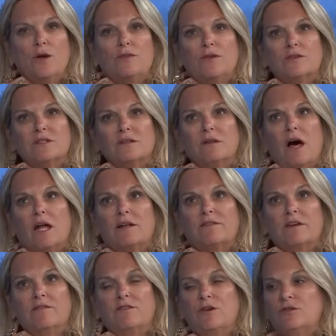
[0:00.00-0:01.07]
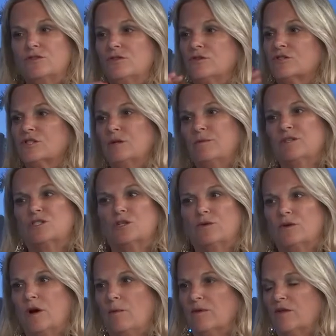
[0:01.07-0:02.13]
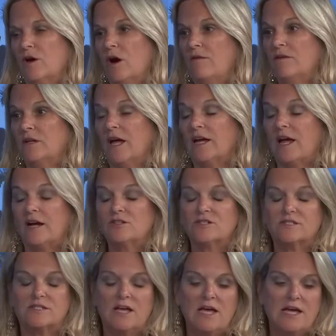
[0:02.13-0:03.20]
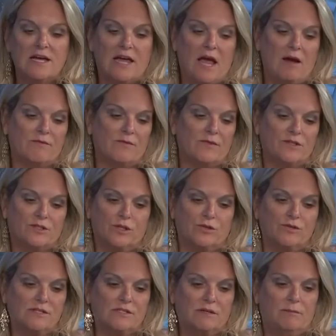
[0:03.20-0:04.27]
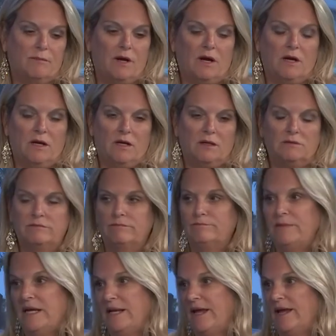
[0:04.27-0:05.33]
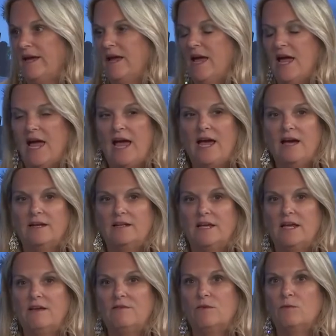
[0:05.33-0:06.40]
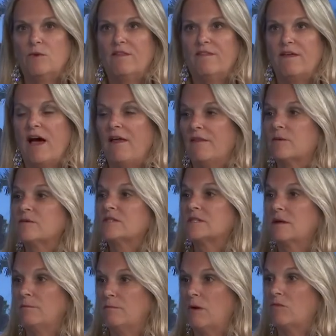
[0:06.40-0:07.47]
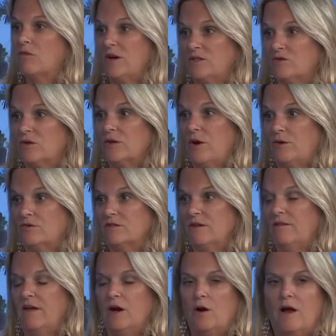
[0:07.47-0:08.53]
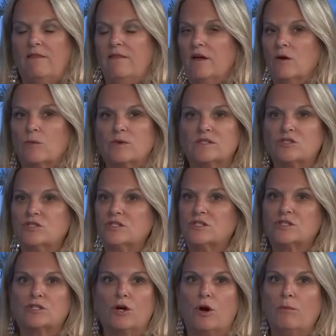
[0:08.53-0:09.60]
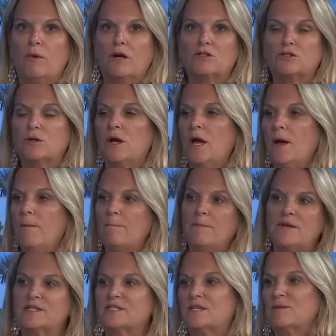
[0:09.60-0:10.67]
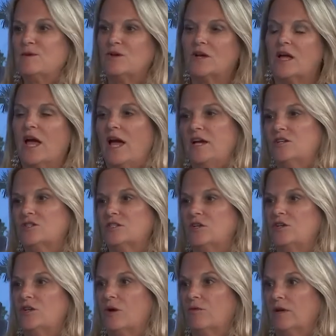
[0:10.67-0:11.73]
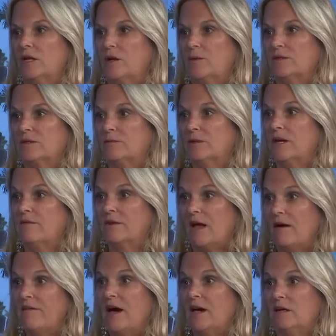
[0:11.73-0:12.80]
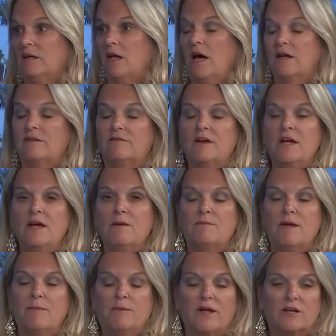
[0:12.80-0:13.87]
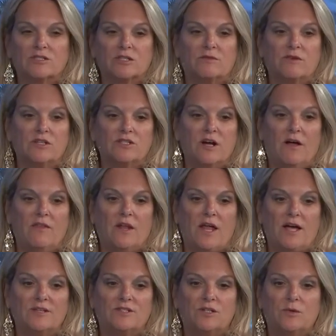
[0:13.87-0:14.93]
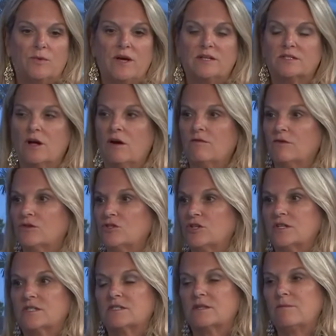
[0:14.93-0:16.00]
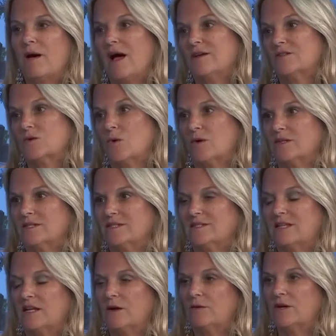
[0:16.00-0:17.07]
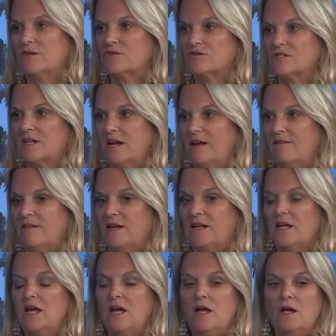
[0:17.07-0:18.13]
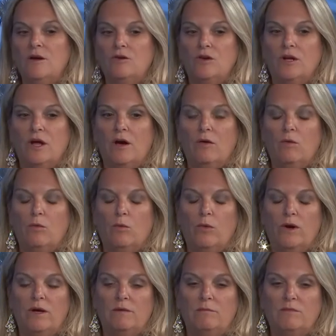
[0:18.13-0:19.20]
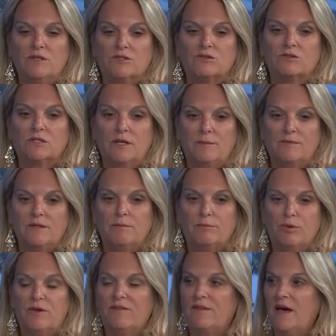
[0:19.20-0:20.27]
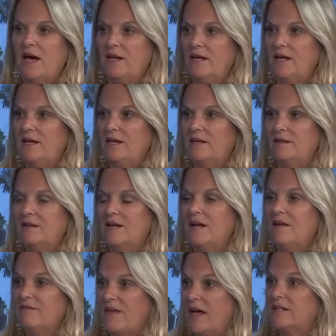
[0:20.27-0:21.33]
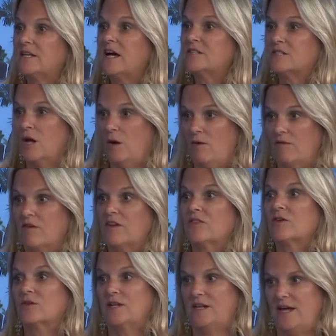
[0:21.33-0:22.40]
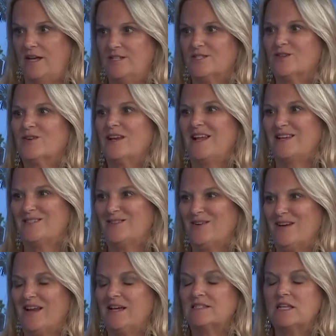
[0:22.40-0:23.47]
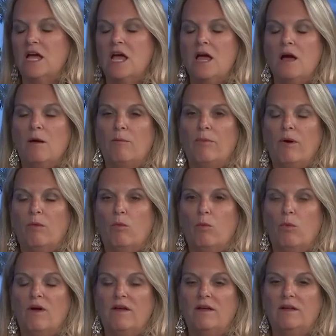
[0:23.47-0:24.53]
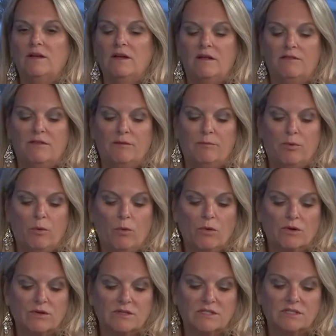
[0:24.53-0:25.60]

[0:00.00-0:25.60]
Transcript: know, there's a lot of confusion. There's so much going on with COVID. Like I just came from the tourism uh, meeting, and even with that, there were some restaurant owners in there, and there was just so much miscommunication, and you don't really know what to believe. And I've had a lot of people actually reach out in the last two weeks over just the mask ordinance. They don't understand that you know, when Mr. Tipton put that in, that does go every 30 days, 30 days, 30 days. Yeah. But when the board